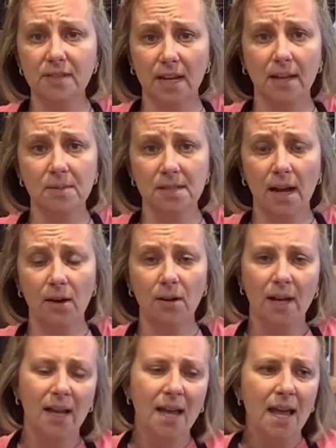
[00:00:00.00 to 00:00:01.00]
times now,
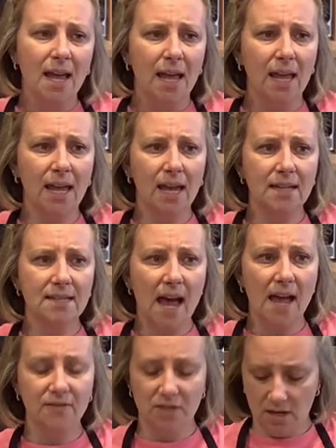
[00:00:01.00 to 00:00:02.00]
and
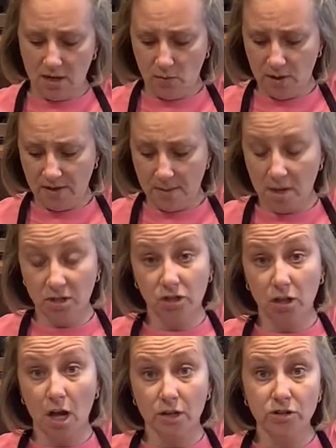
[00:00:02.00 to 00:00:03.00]
I've done it with a much
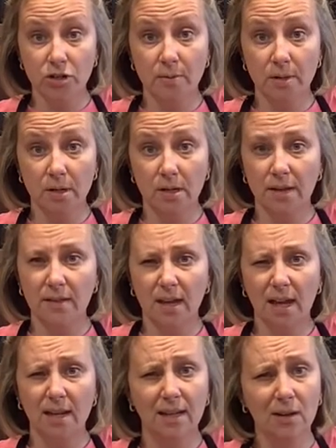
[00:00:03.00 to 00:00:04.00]
larger bird. I think I
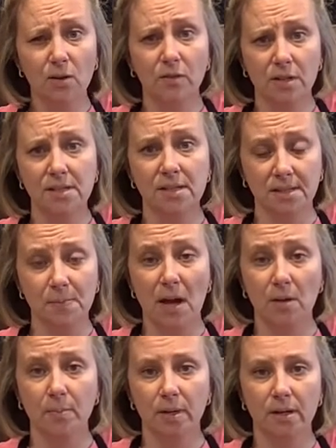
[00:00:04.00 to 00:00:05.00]
had like over a
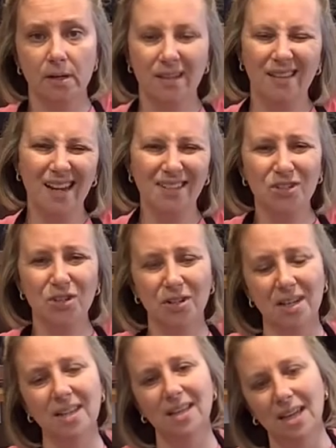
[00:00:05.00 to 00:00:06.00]
6-pound bird, and that took
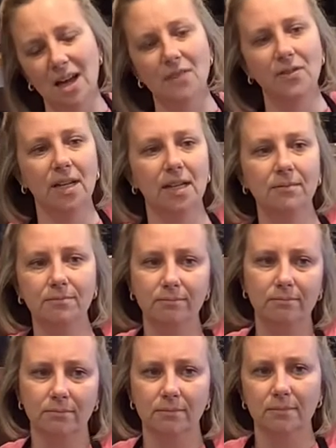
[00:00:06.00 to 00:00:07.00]
in the oven,
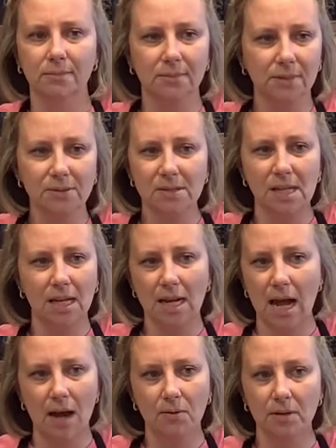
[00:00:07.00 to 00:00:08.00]
it was like an
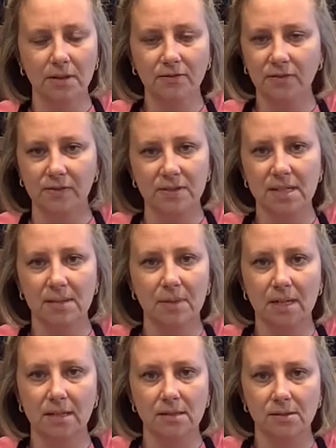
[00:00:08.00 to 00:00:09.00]
hour and 15
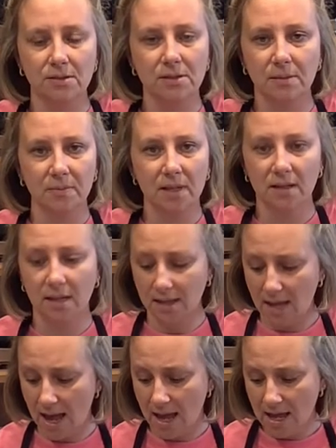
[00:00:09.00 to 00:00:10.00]
minutes or something like
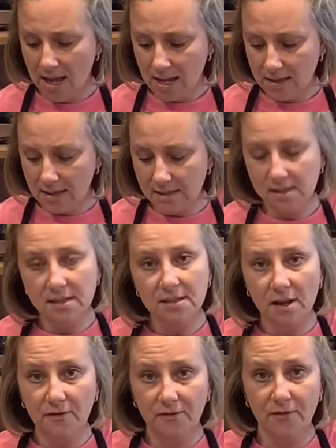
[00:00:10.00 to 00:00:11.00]
that. This is a
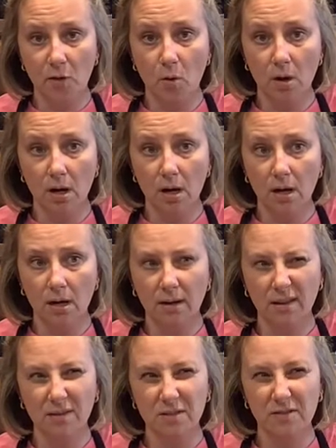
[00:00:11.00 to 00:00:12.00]
I
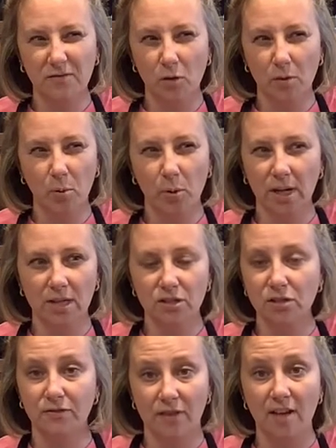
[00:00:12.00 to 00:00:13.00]
think it was
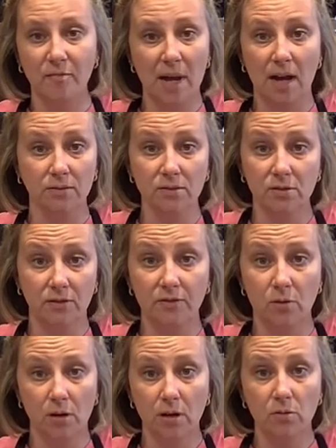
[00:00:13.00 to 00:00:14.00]
4.25 pounds, so
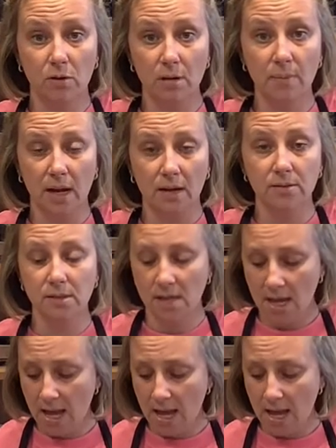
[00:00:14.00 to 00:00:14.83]
4 1/4 pounds.